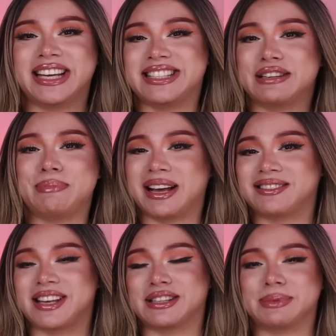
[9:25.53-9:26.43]
it did make
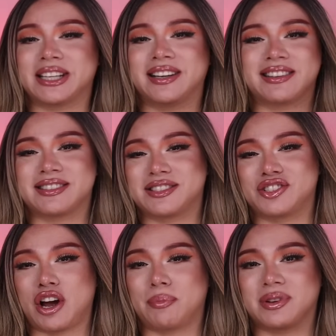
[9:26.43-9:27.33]
sense because
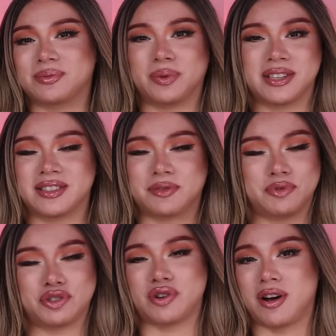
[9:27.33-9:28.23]
Jonbers was a
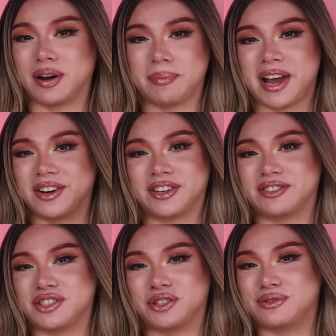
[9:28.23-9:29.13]
strong competitor
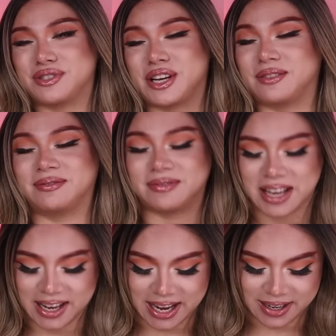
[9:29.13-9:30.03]
too. So
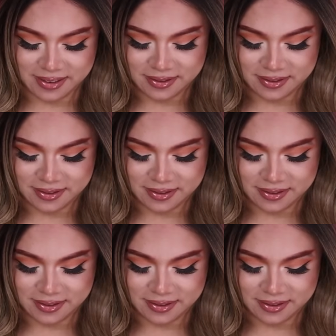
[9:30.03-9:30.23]
I get it.